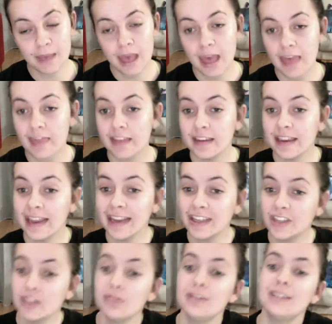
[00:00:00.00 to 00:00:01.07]
the nature
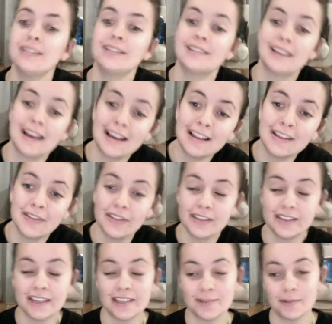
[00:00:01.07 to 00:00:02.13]
and style of the
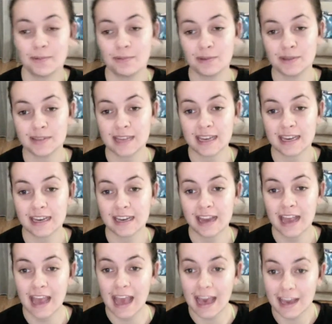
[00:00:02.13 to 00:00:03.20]
assessment presented,
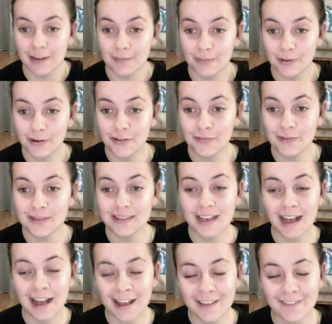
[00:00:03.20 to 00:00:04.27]
and improvements
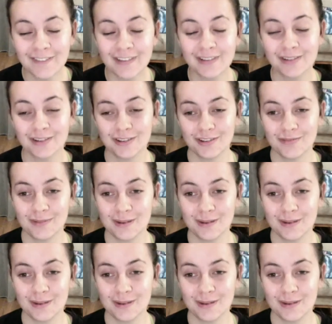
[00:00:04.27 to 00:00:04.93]
I feel could have been